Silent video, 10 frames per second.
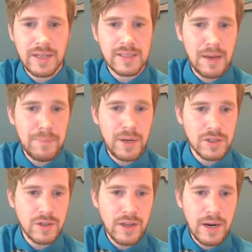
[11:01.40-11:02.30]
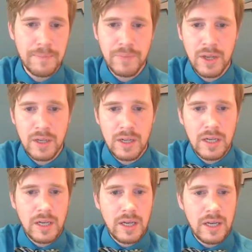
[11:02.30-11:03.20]
that picture
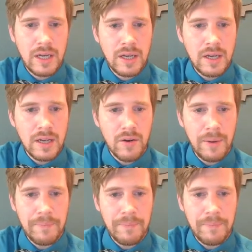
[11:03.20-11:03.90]
there. Okay,